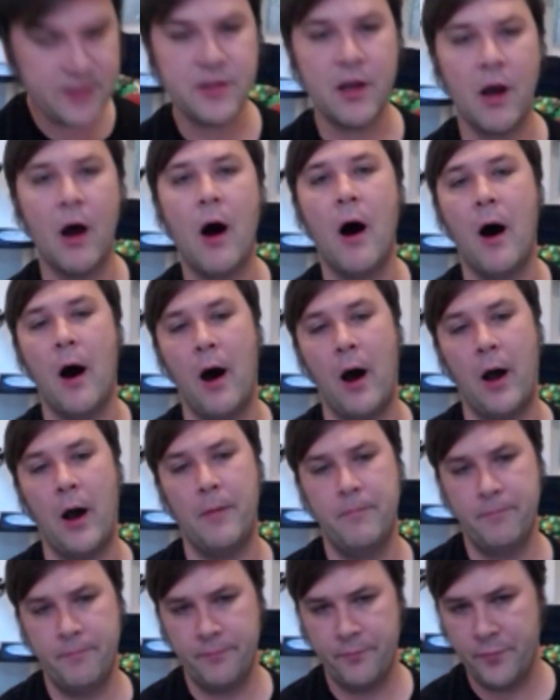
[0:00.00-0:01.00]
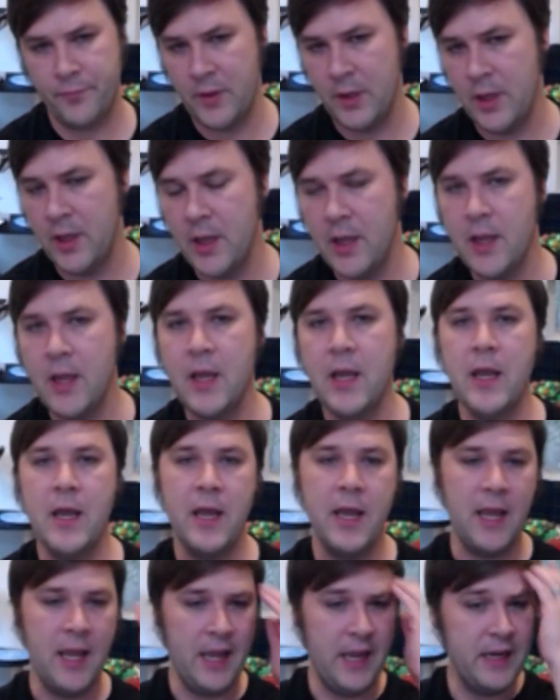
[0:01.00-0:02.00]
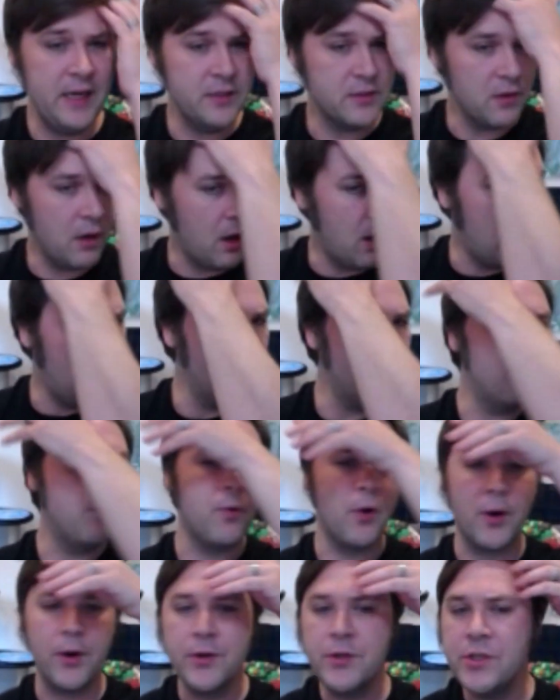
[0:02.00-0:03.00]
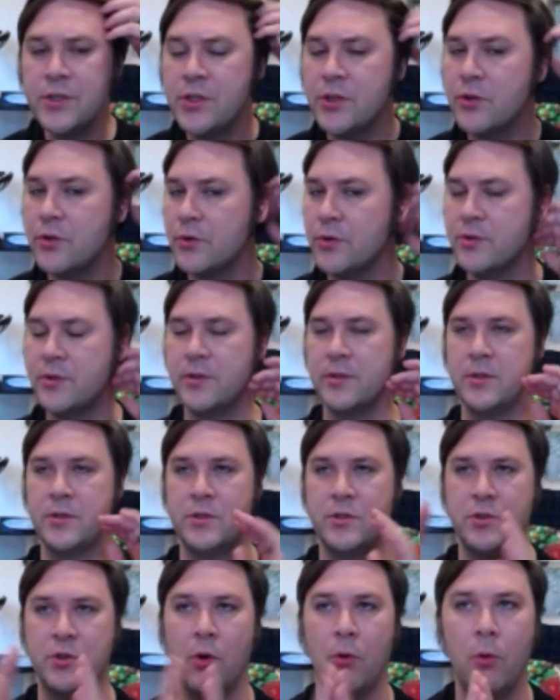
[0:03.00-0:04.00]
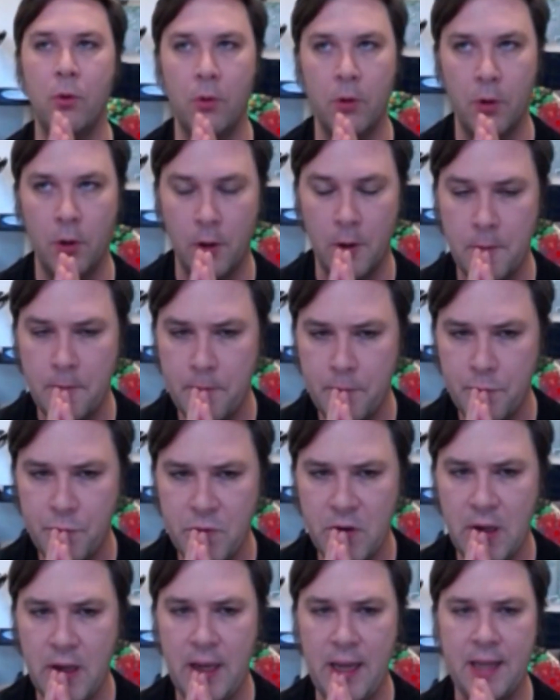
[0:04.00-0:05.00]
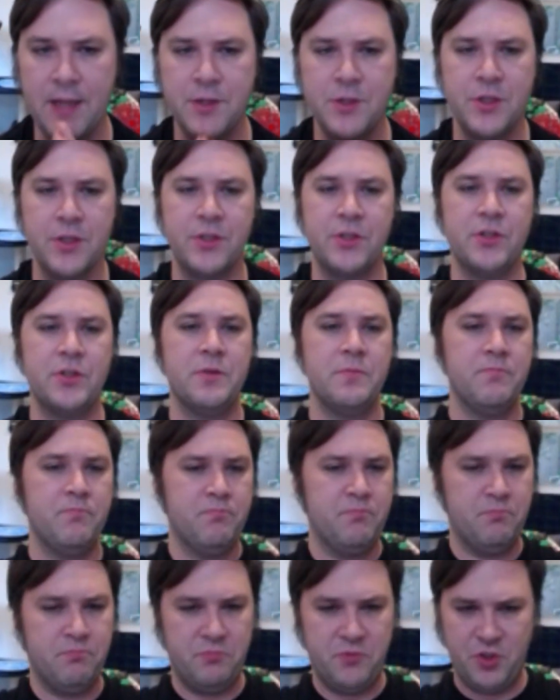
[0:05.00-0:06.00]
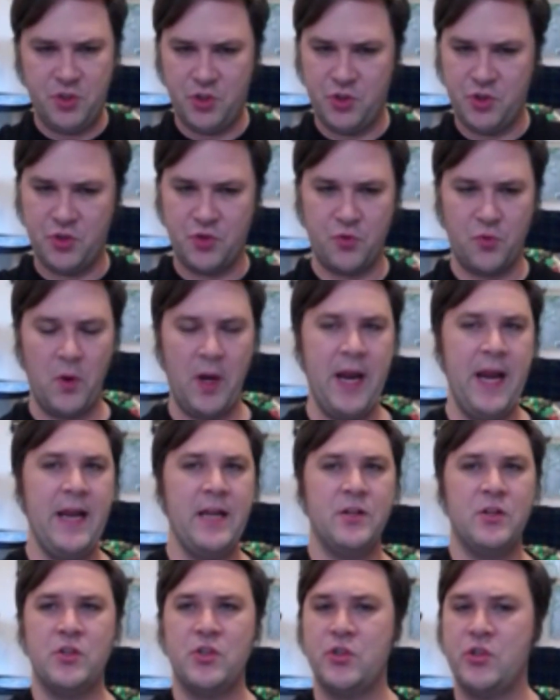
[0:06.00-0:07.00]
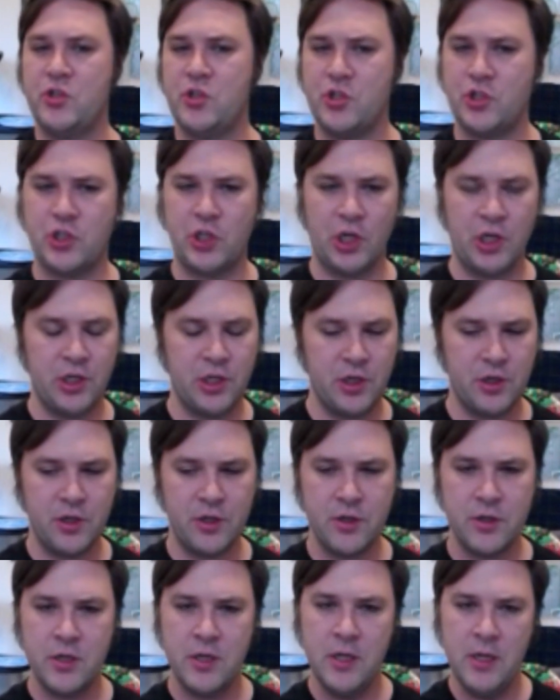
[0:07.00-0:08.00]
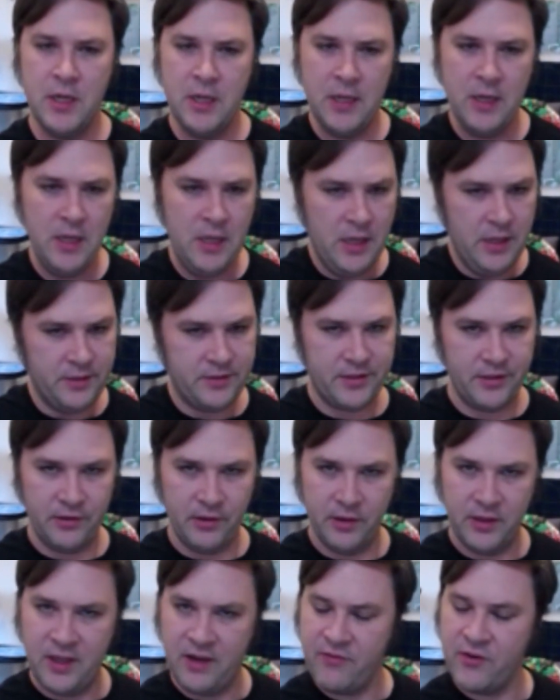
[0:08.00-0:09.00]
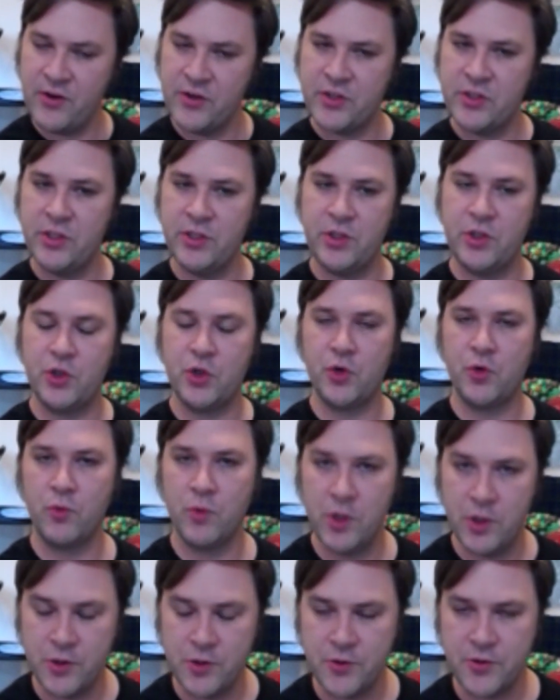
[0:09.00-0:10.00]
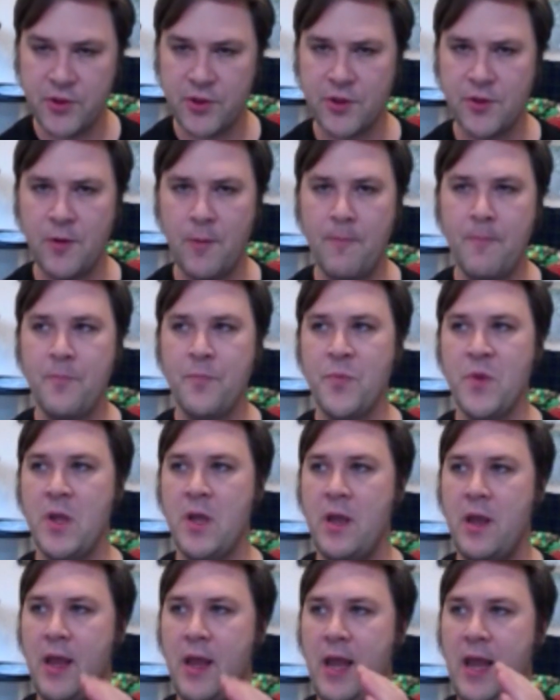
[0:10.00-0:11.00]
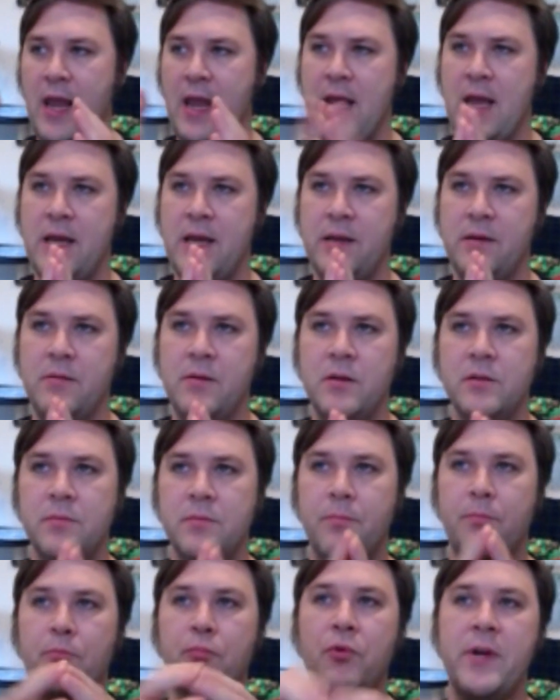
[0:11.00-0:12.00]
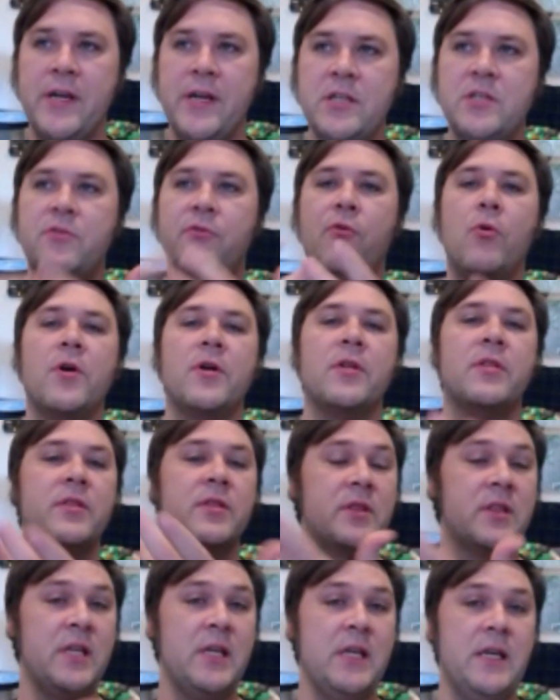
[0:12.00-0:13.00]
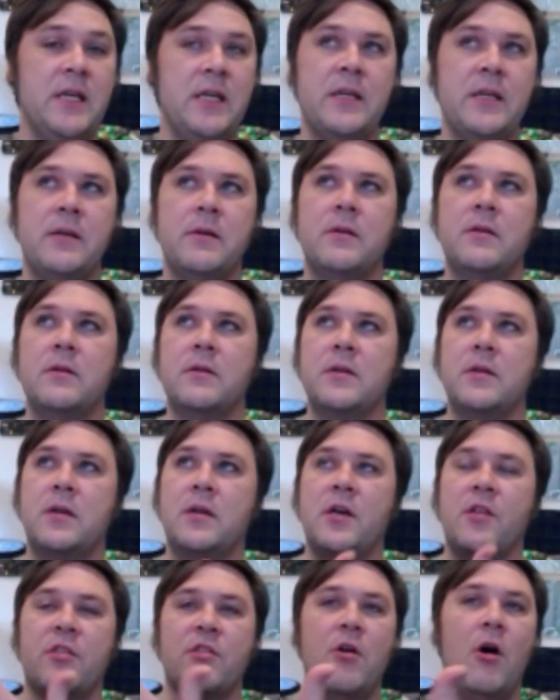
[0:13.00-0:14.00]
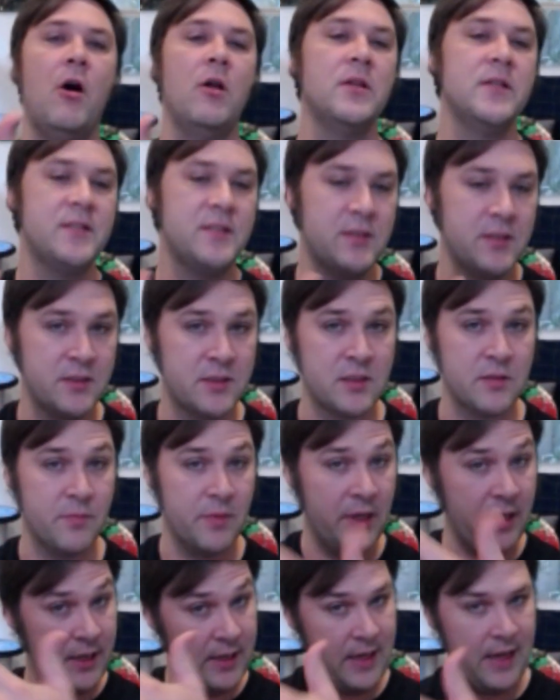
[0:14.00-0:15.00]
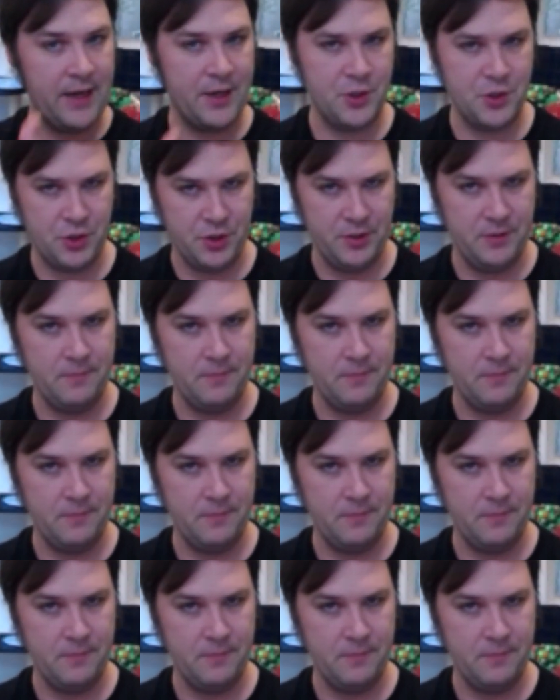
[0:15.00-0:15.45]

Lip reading: Ah. Aunt Ah barges through the door and just straight, stern, delivers the truth and brings forth the Catholicism connection.